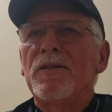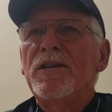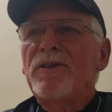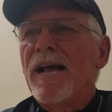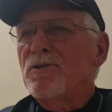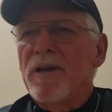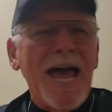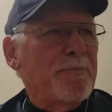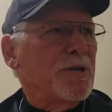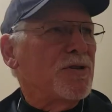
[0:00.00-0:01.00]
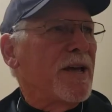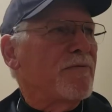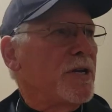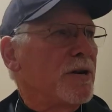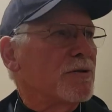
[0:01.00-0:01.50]
This actually happened
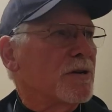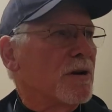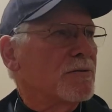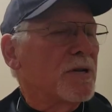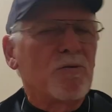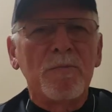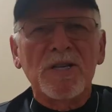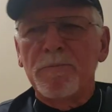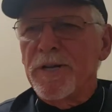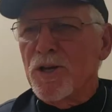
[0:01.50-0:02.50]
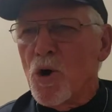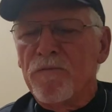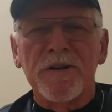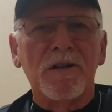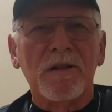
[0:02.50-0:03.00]
seven years ago, so it must have been
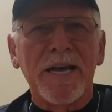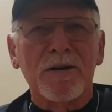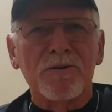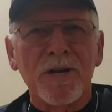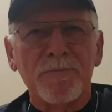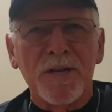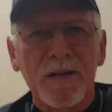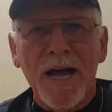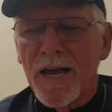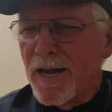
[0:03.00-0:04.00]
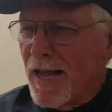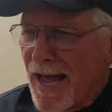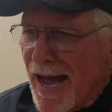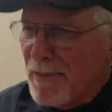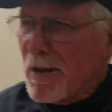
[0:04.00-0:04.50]
COVID delayed or something. I,
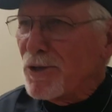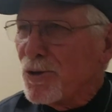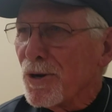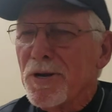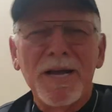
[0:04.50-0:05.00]
am not sure.